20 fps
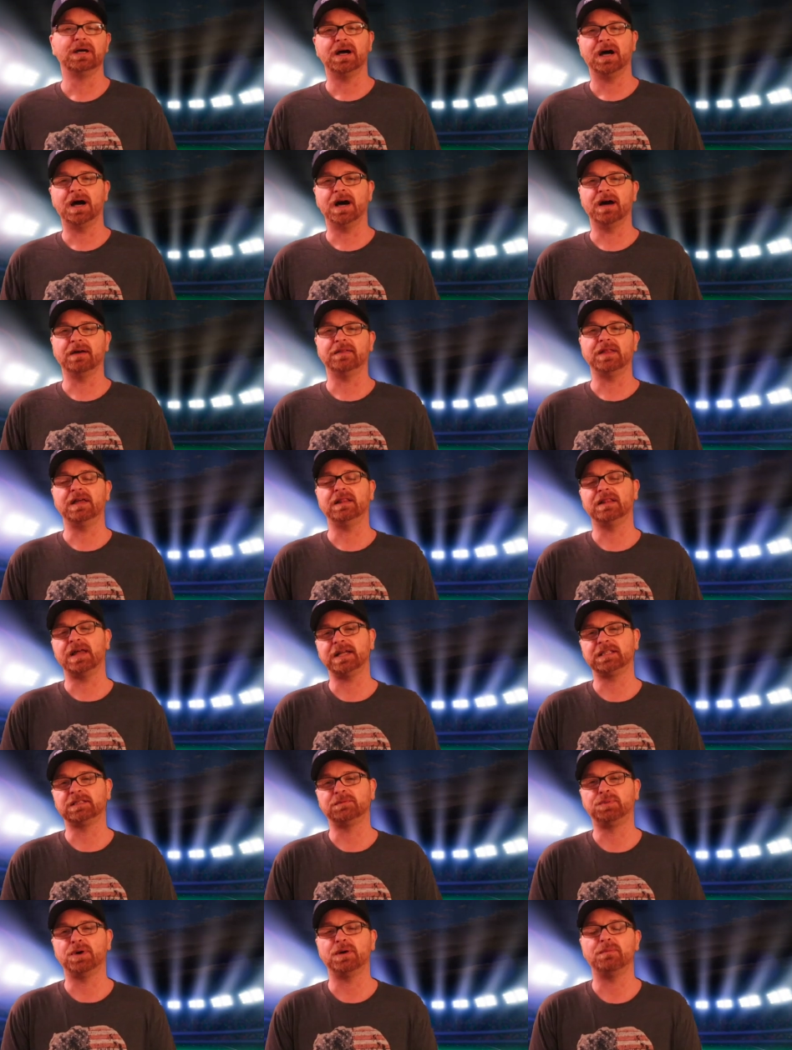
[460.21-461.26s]
Uh, they
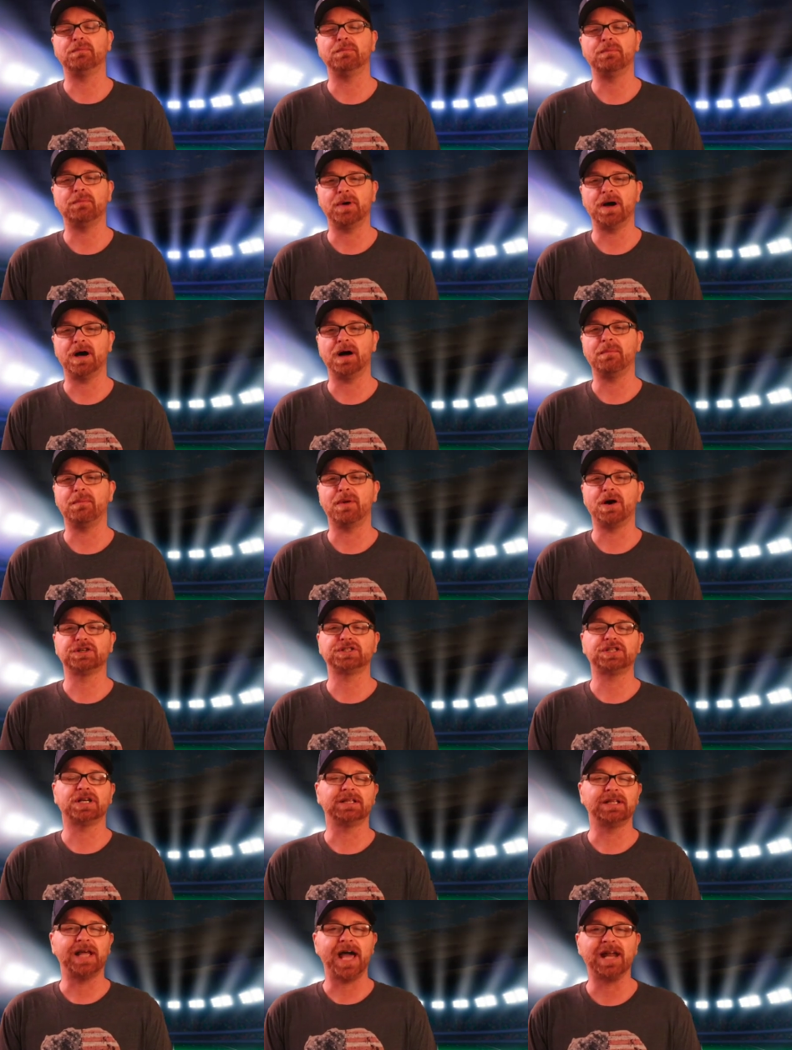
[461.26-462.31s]
like to put uh,
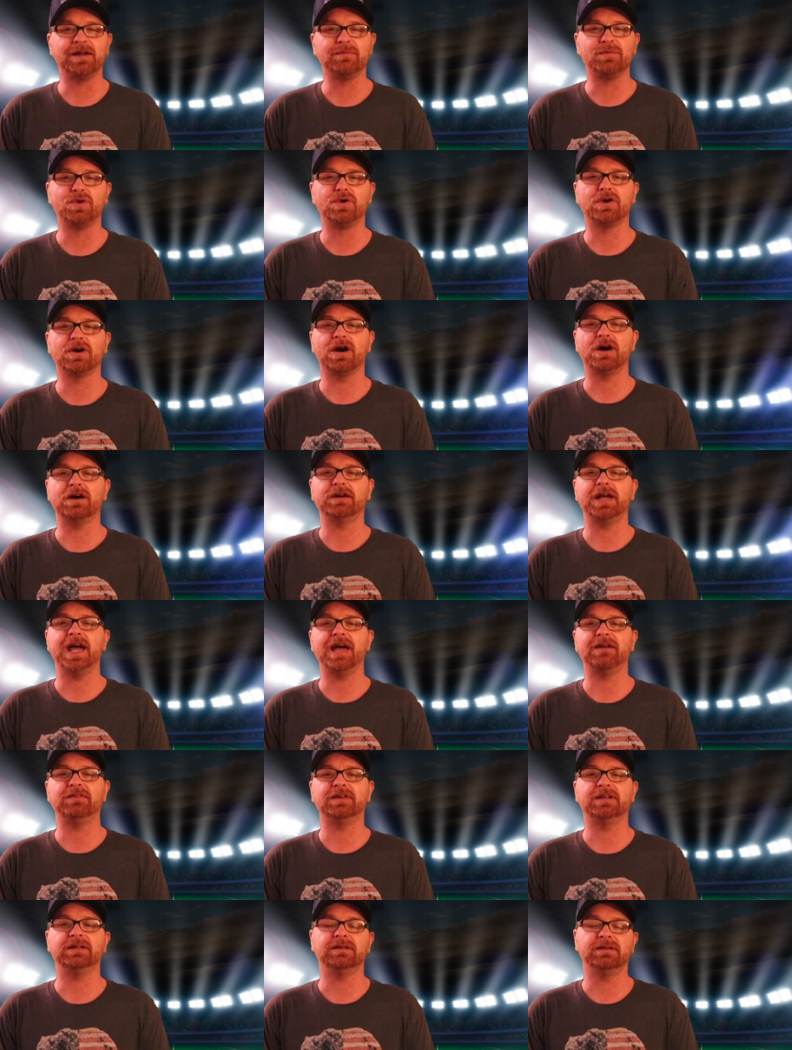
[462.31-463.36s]
Marshon Lattimore on
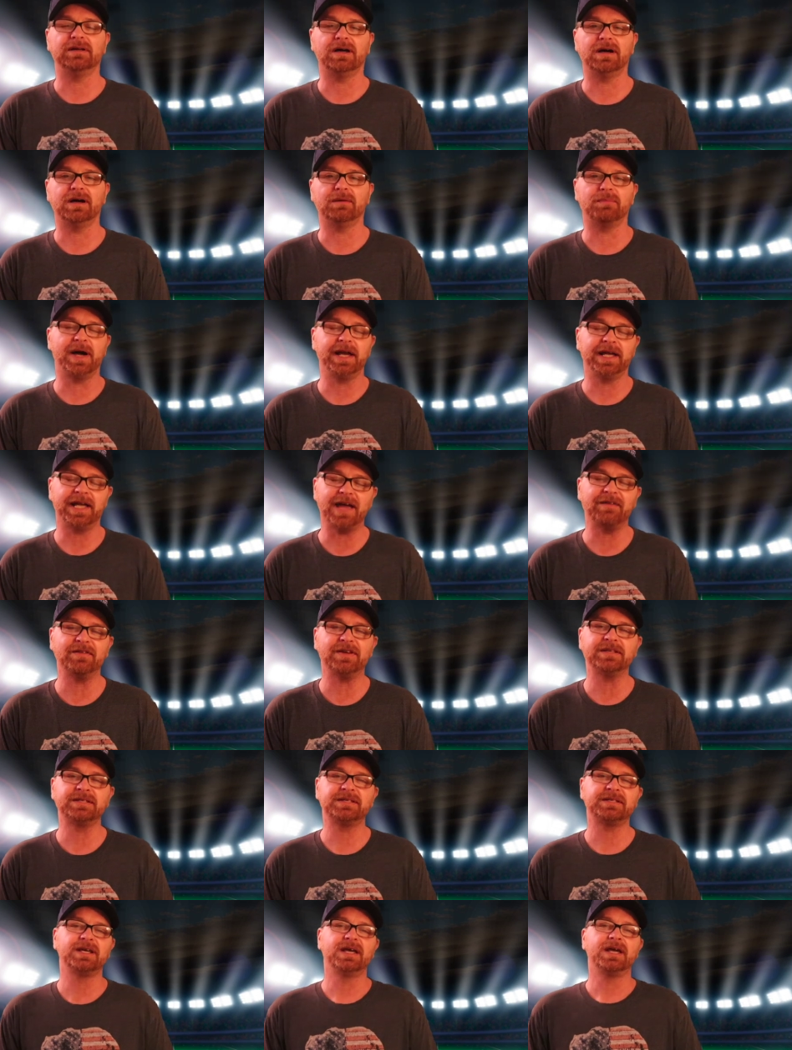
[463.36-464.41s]
Evan uh, Mike
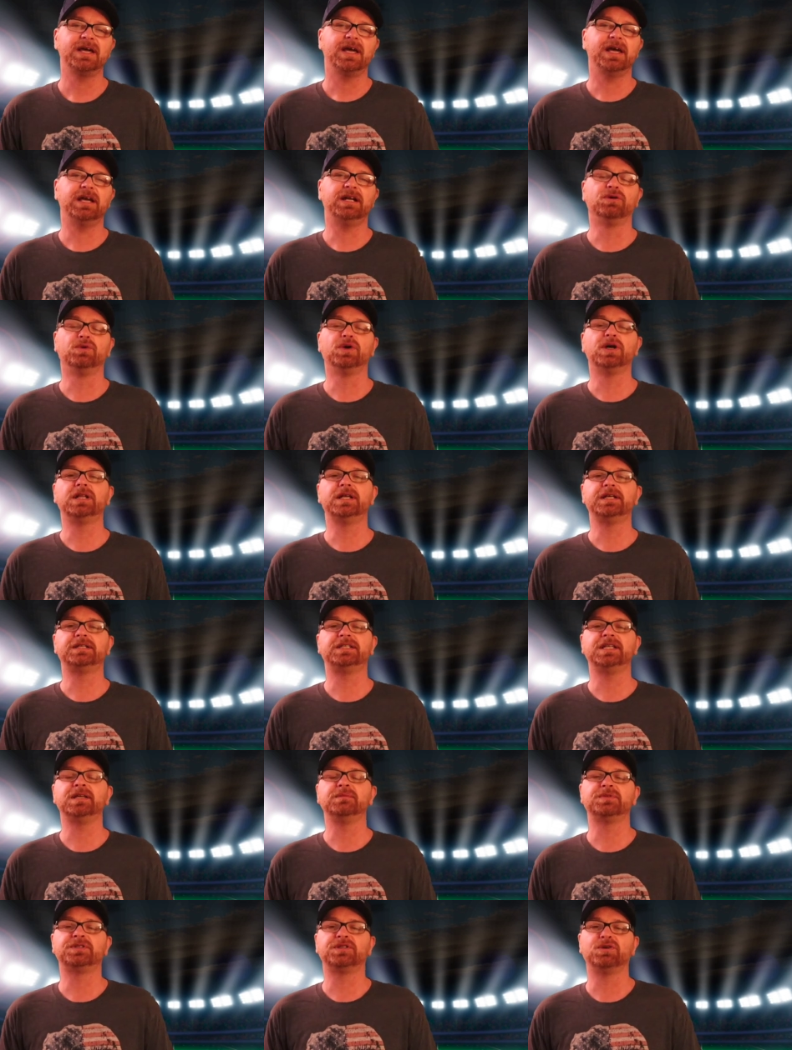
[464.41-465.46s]
Evans, and he really
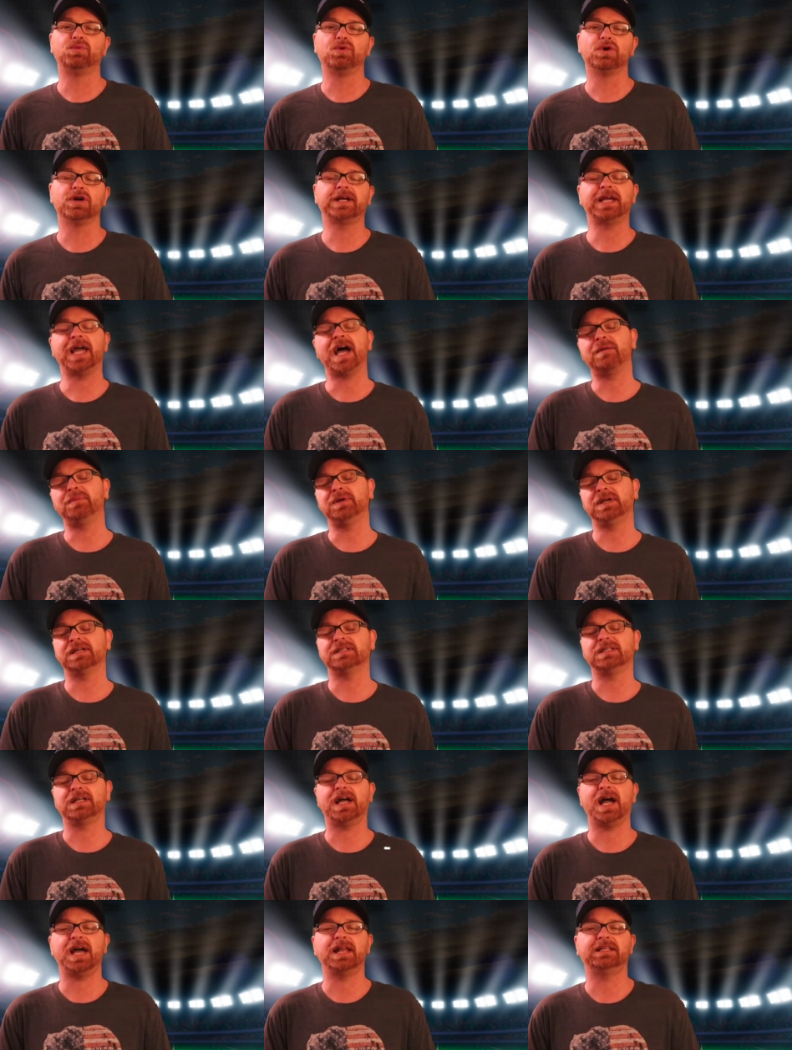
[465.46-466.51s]
seems to work out because
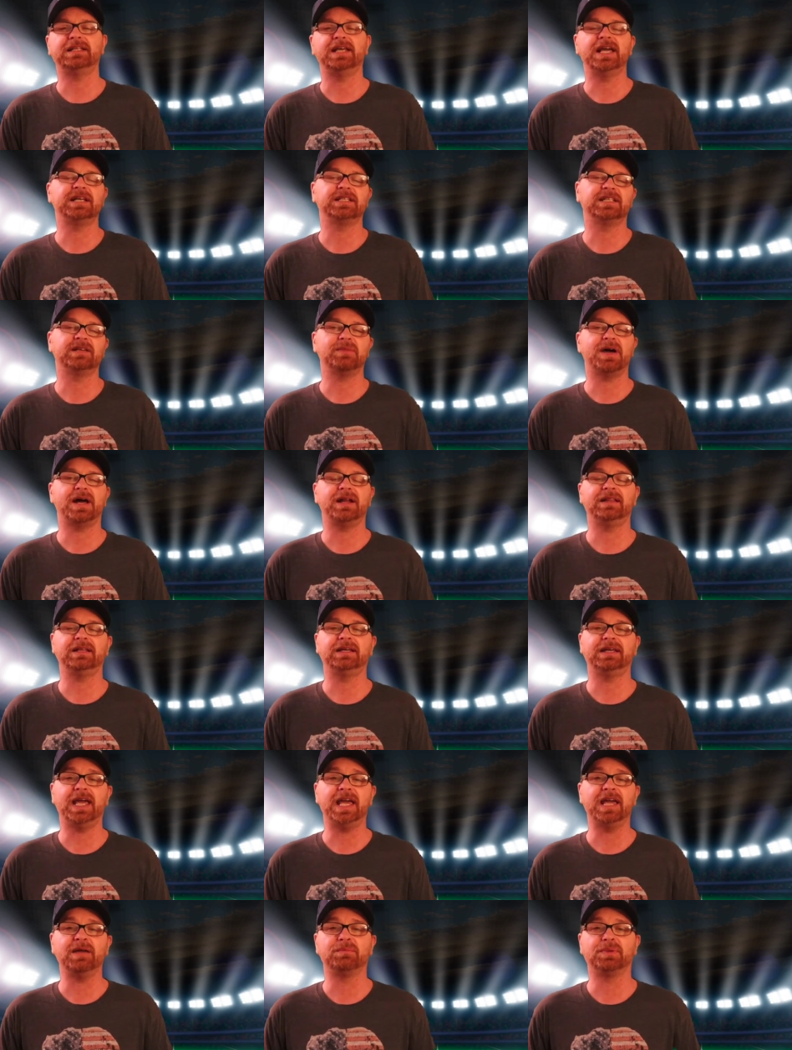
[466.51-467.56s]
it kind of takes him out of the
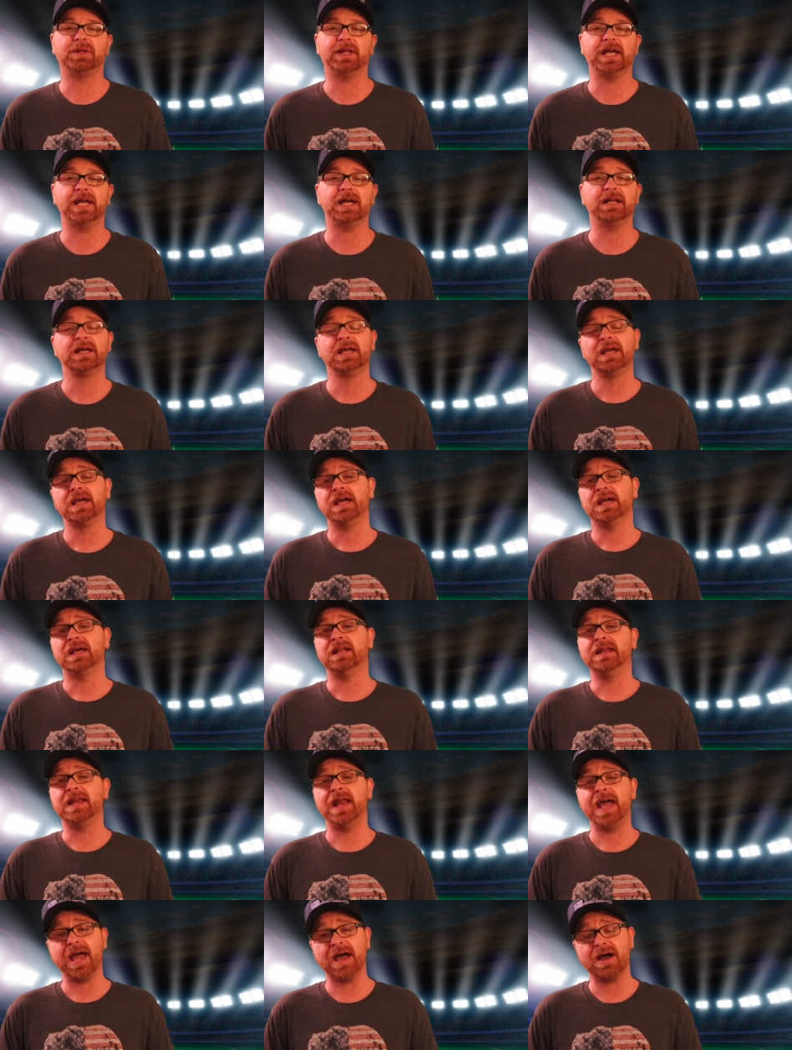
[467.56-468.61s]
game plan.
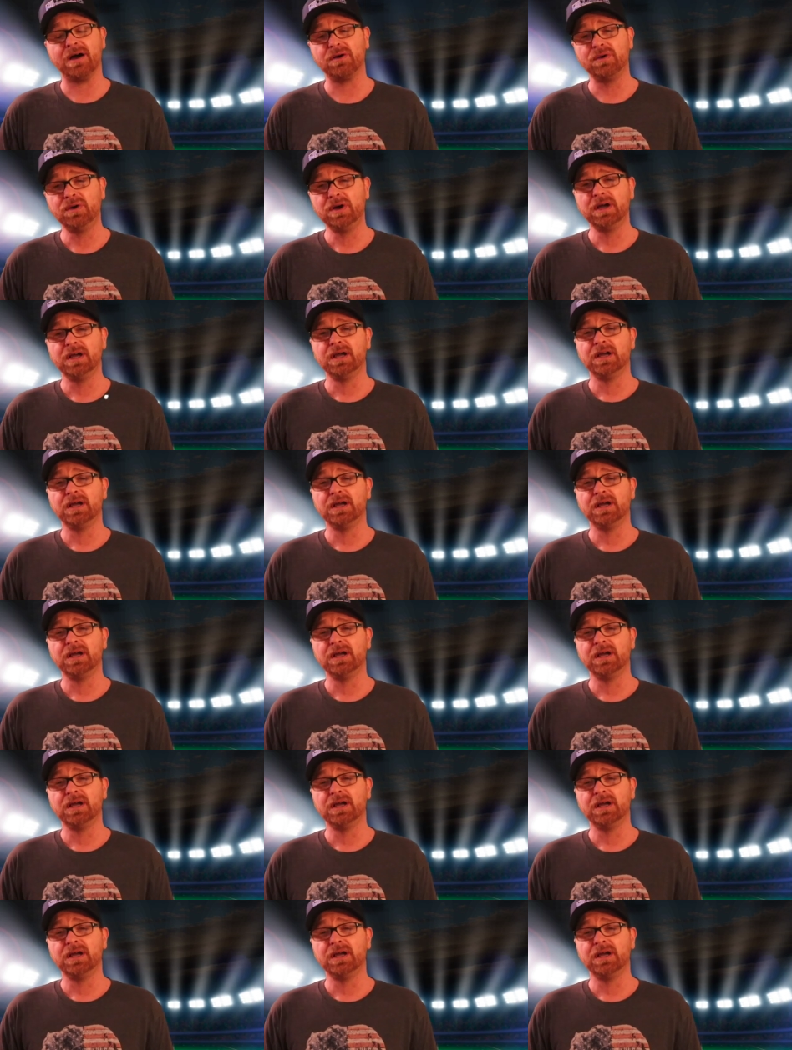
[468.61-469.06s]
And now